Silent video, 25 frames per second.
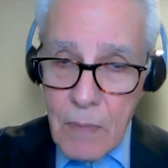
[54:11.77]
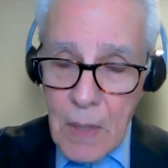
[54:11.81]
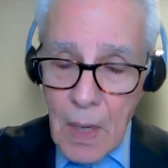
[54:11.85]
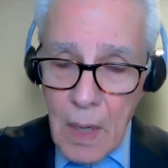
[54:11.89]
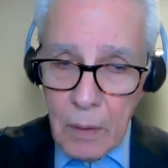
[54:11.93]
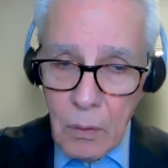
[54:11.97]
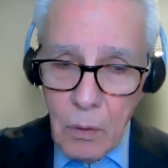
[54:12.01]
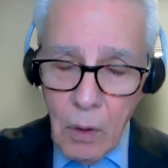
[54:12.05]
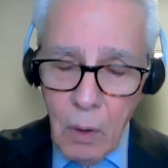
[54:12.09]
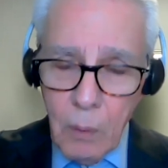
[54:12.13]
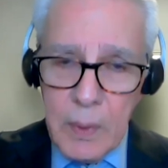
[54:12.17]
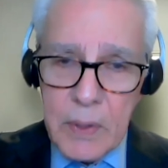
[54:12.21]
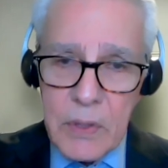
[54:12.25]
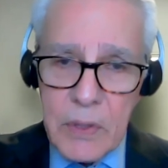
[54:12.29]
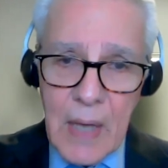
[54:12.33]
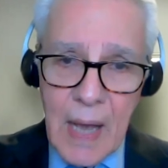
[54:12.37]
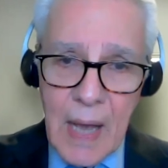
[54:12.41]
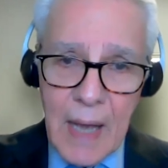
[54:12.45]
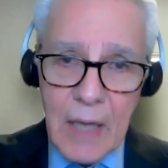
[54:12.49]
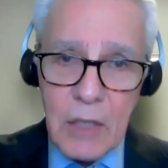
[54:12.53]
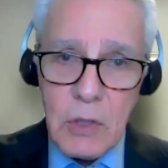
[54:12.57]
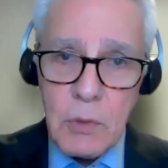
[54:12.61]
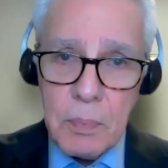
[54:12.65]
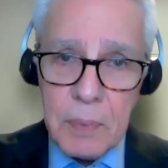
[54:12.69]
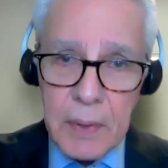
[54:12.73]
and always
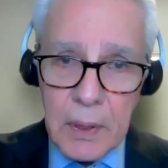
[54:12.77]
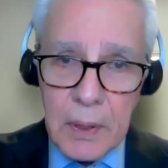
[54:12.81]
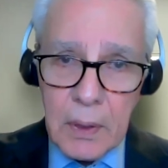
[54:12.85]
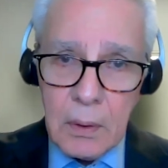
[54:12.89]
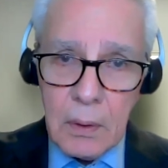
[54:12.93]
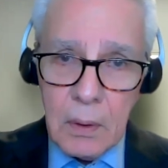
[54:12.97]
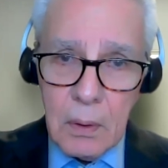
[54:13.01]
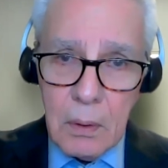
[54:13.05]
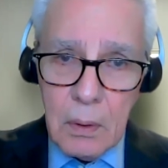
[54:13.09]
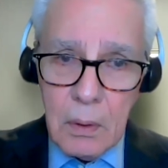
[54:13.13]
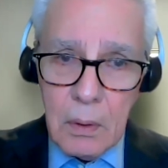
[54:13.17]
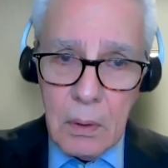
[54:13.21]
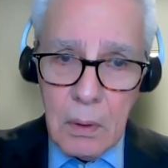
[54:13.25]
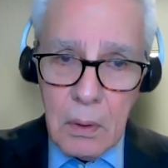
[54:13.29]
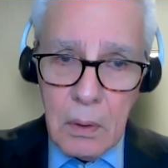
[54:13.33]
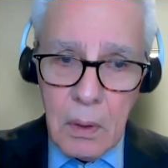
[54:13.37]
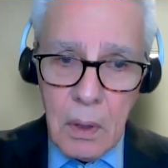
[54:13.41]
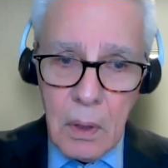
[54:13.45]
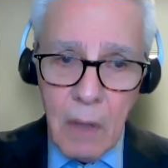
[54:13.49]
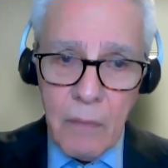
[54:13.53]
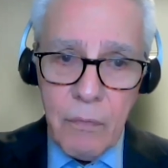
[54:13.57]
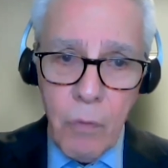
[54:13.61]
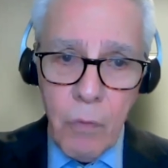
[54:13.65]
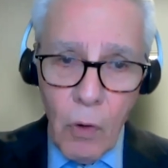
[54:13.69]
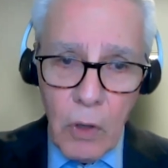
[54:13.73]
has been,
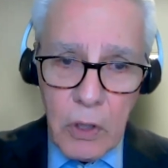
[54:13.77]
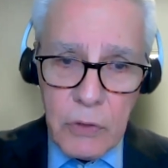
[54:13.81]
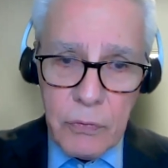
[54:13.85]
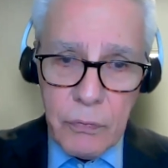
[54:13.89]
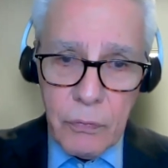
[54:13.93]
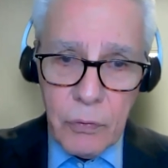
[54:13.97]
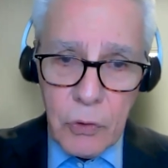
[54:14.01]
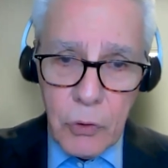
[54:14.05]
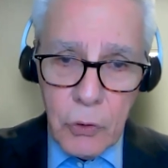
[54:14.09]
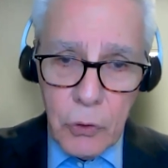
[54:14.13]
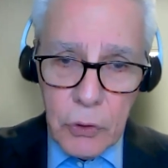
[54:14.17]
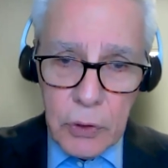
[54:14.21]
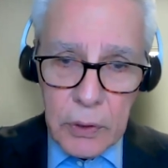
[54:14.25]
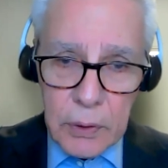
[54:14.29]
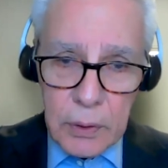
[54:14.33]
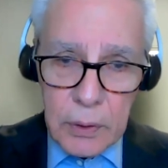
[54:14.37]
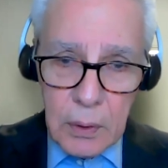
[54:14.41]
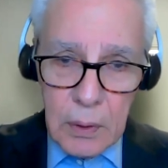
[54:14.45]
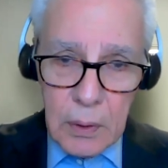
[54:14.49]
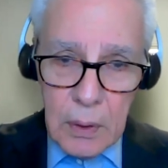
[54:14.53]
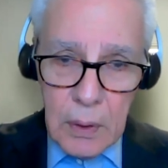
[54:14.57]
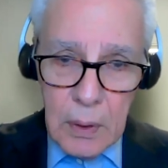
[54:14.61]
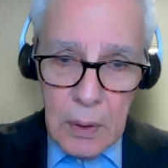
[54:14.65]
a force for good.